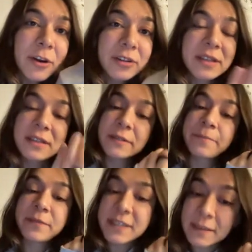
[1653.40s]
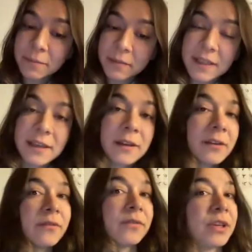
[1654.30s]
about this. Simply,
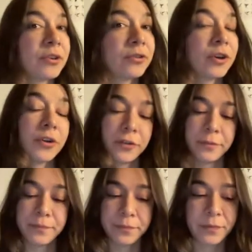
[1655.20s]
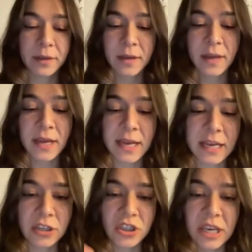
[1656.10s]
we don't know.
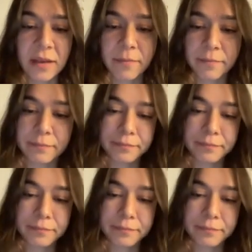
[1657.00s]
Indeed.